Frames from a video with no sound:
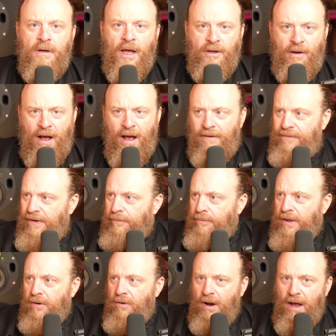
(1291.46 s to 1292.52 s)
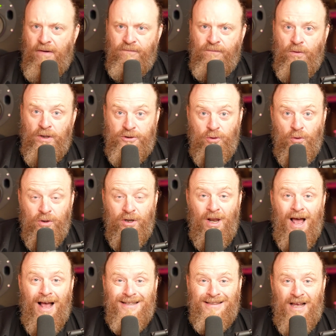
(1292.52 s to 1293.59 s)
are you half empty or half full? Is your
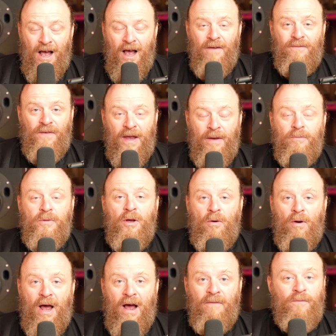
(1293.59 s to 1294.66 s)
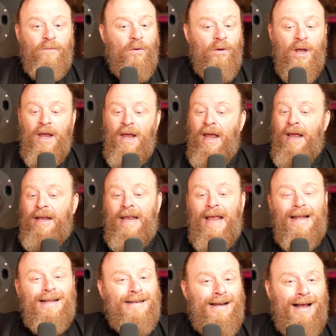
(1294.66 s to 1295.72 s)
glass half empty or half full?
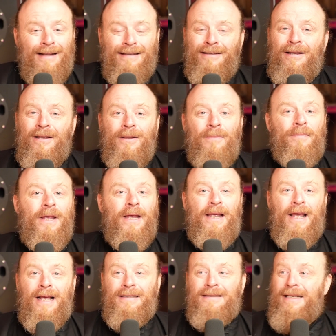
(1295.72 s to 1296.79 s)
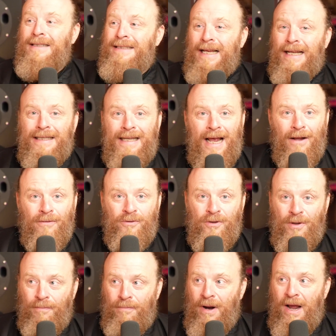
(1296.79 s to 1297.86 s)
Get cut to the BS. Let's get down to
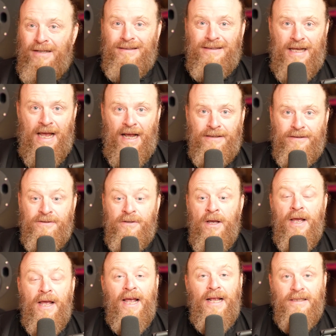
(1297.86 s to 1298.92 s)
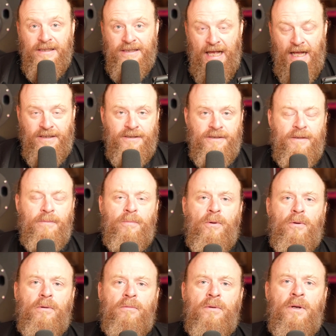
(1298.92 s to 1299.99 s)
the brass tacks. It's that
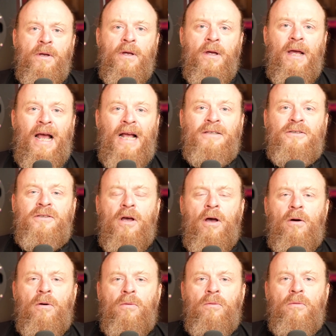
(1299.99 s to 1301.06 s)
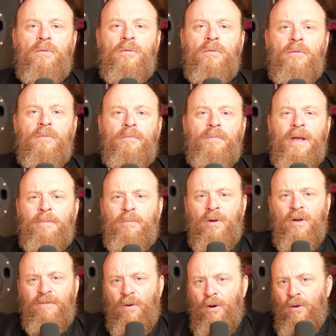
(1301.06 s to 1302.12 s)
simple. And so people
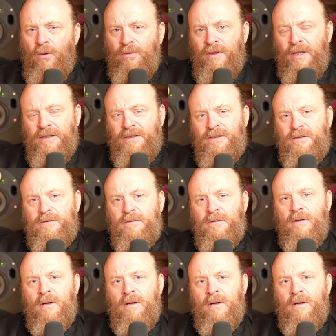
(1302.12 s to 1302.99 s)
have heard this